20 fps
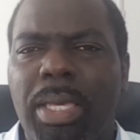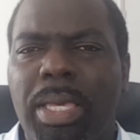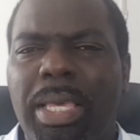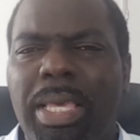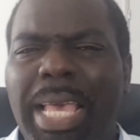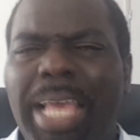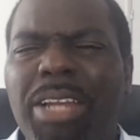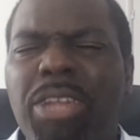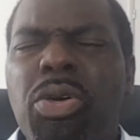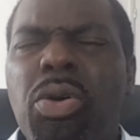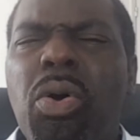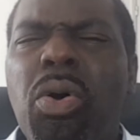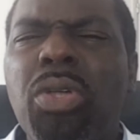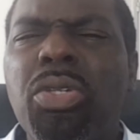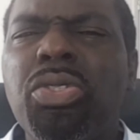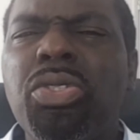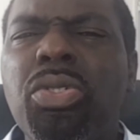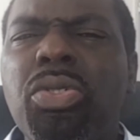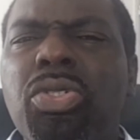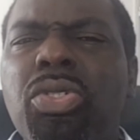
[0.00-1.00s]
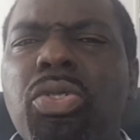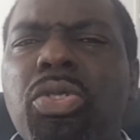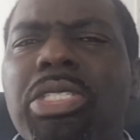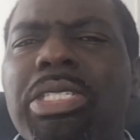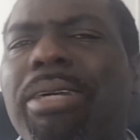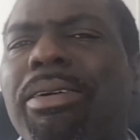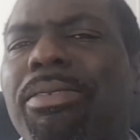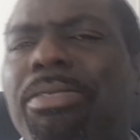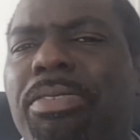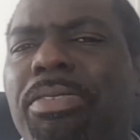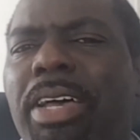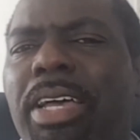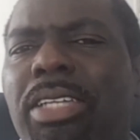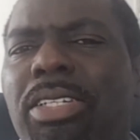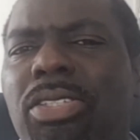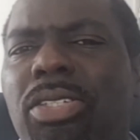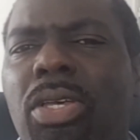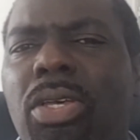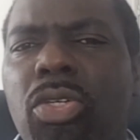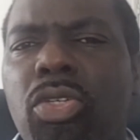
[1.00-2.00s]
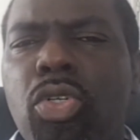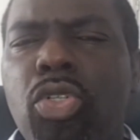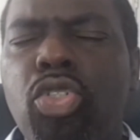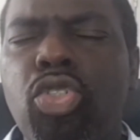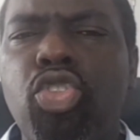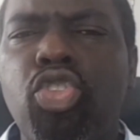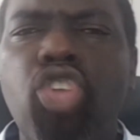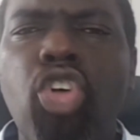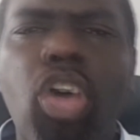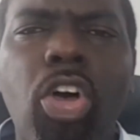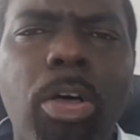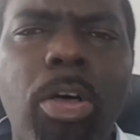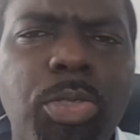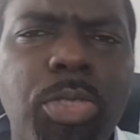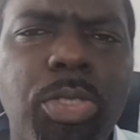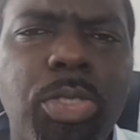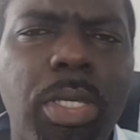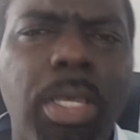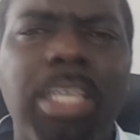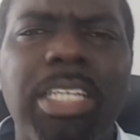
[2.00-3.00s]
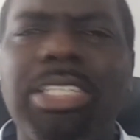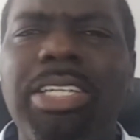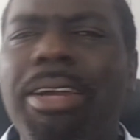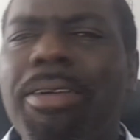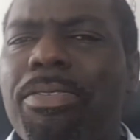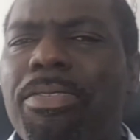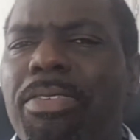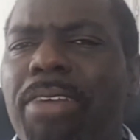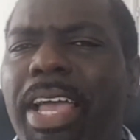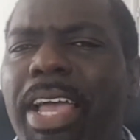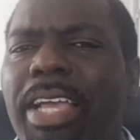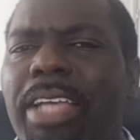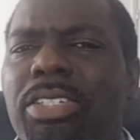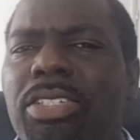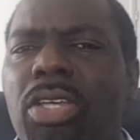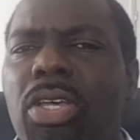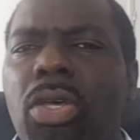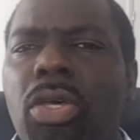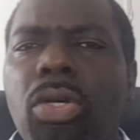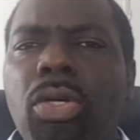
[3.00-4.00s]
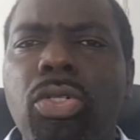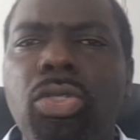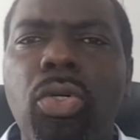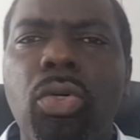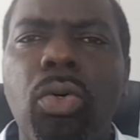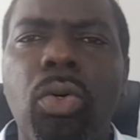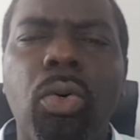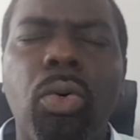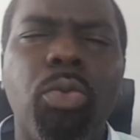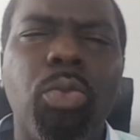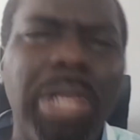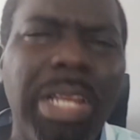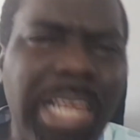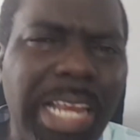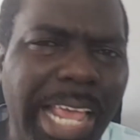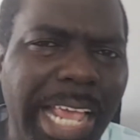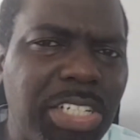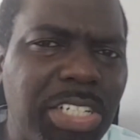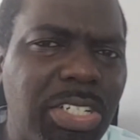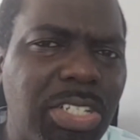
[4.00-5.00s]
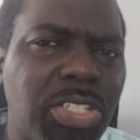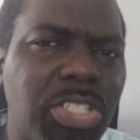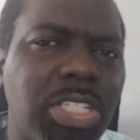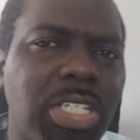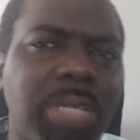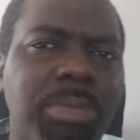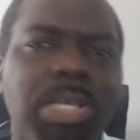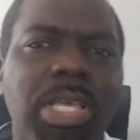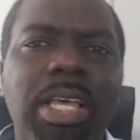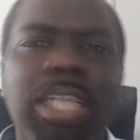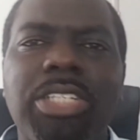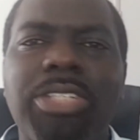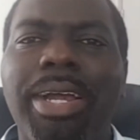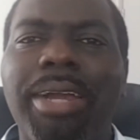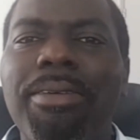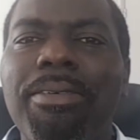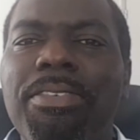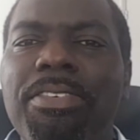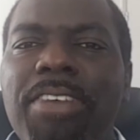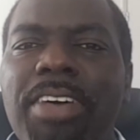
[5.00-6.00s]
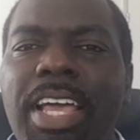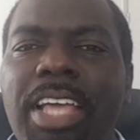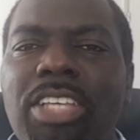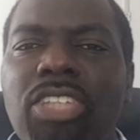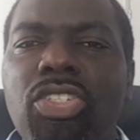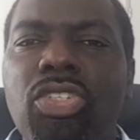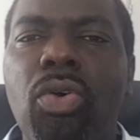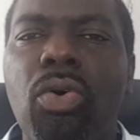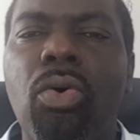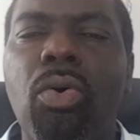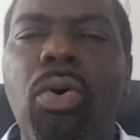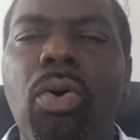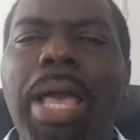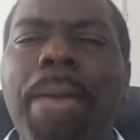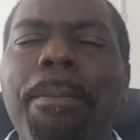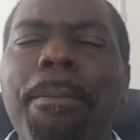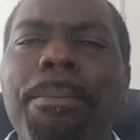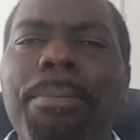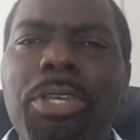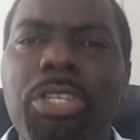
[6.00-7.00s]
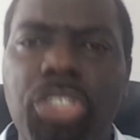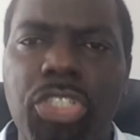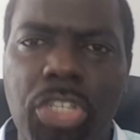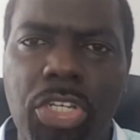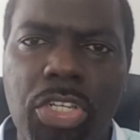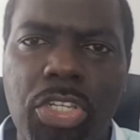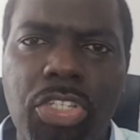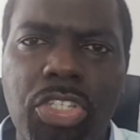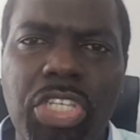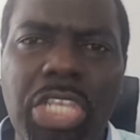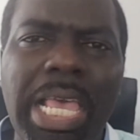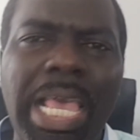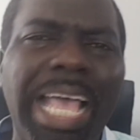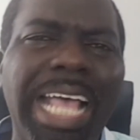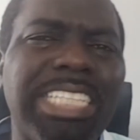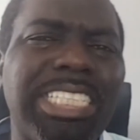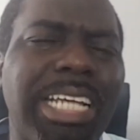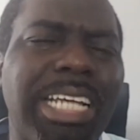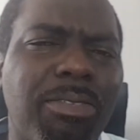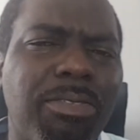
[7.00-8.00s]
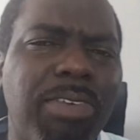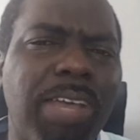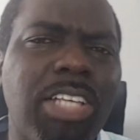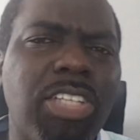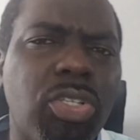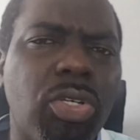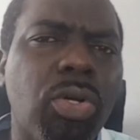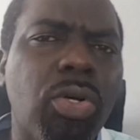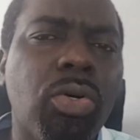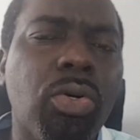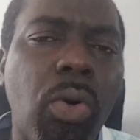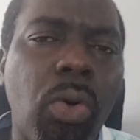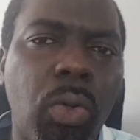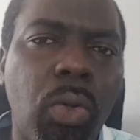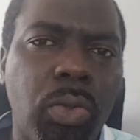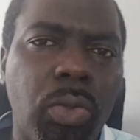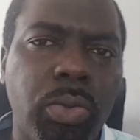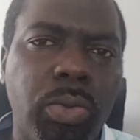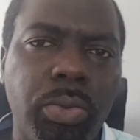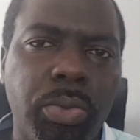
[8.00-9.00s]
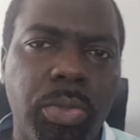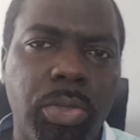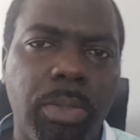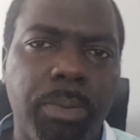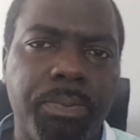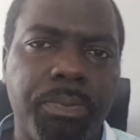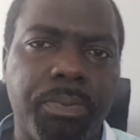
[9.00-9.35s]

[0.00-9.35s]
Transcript: and cause you to sacrifice your jobs, sacrifice your relationships, sacrifice your ambitions, and sacrifice your goals,